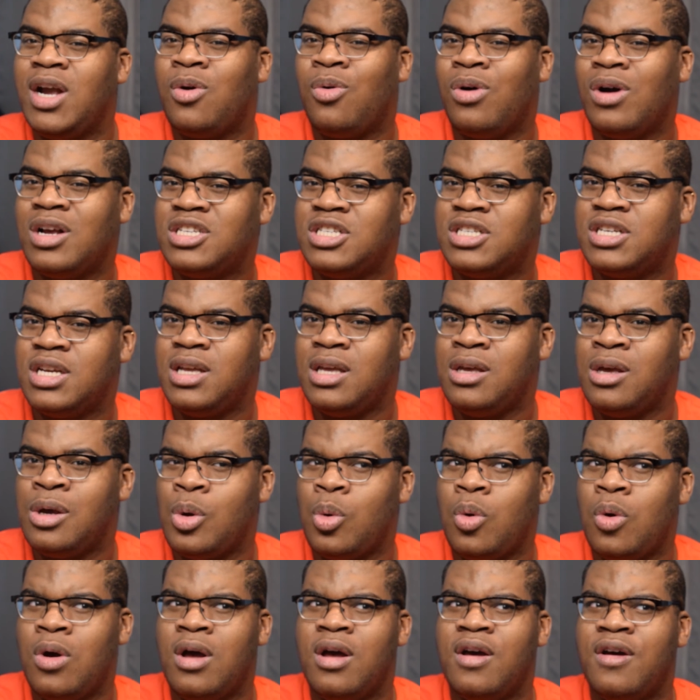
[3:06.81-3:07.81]
question
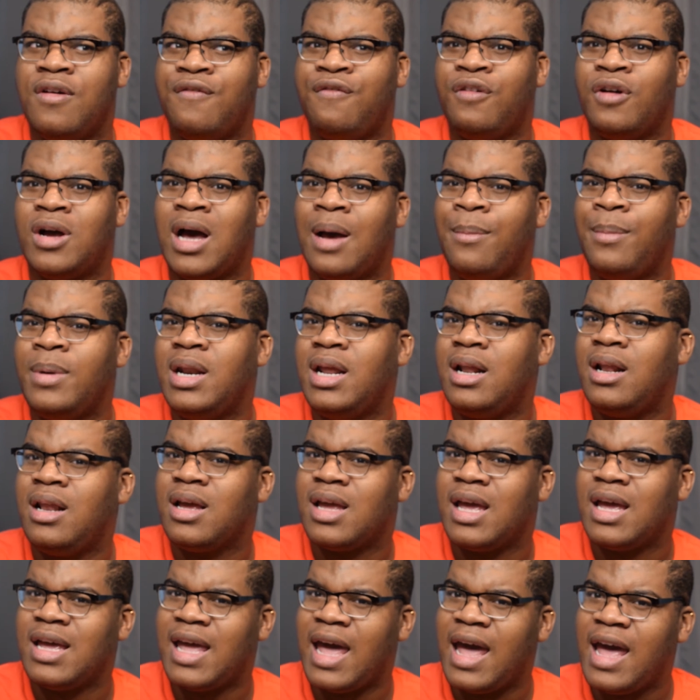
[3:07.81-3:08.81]
you for coming in
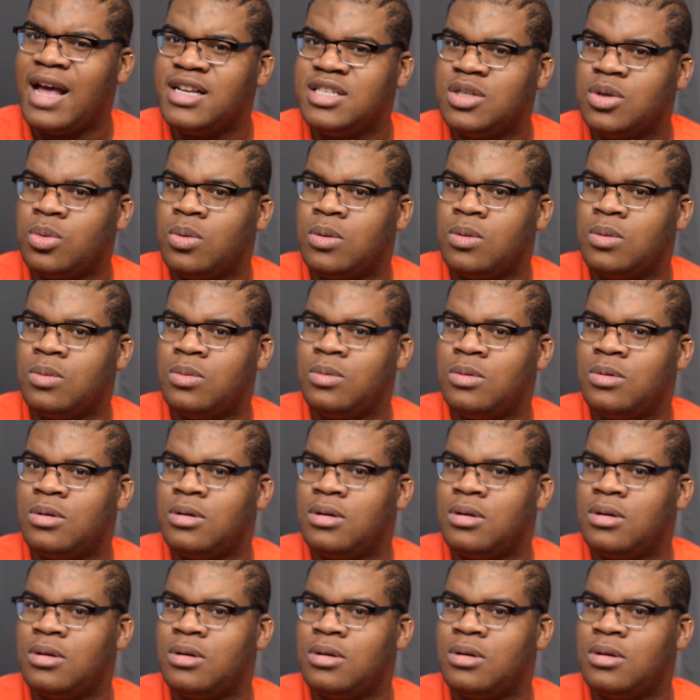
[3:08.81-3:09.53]
looking casual.